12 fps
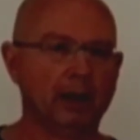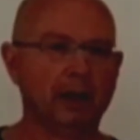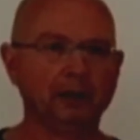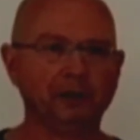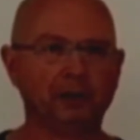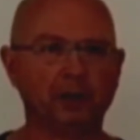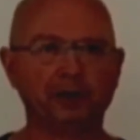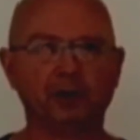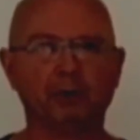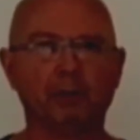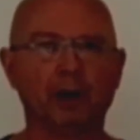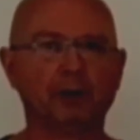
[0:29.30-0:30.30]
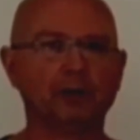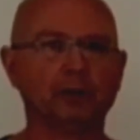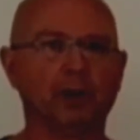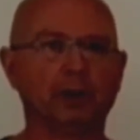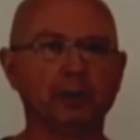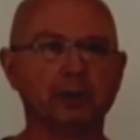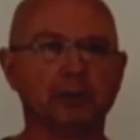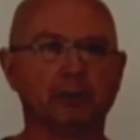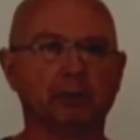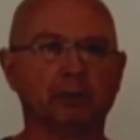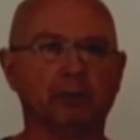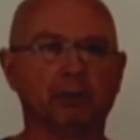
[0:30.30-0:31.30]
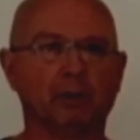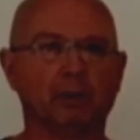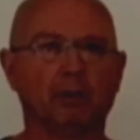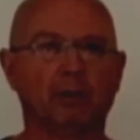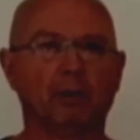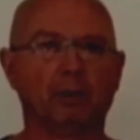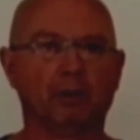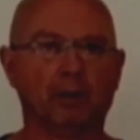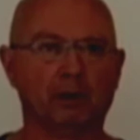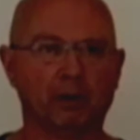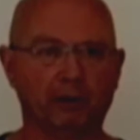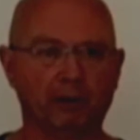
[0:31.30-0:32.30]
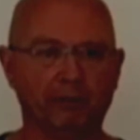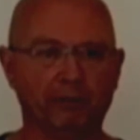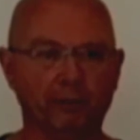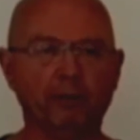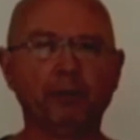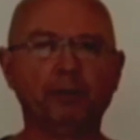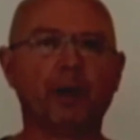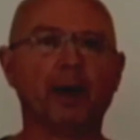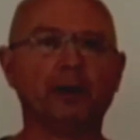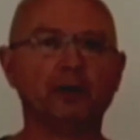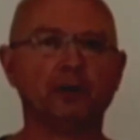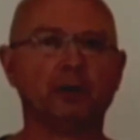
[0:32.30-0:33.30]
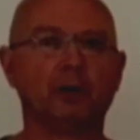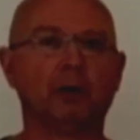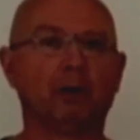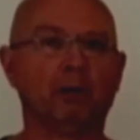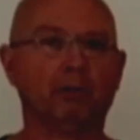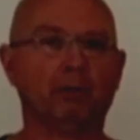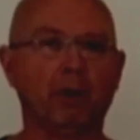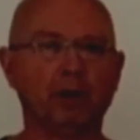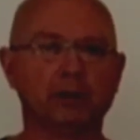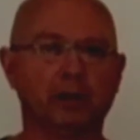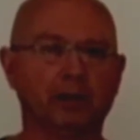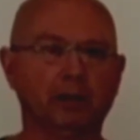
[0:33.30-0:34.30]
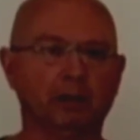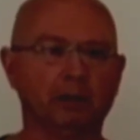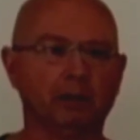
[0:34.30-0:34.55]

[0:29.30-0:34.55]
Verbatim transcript: In traditional martial arts, the forward punch mostly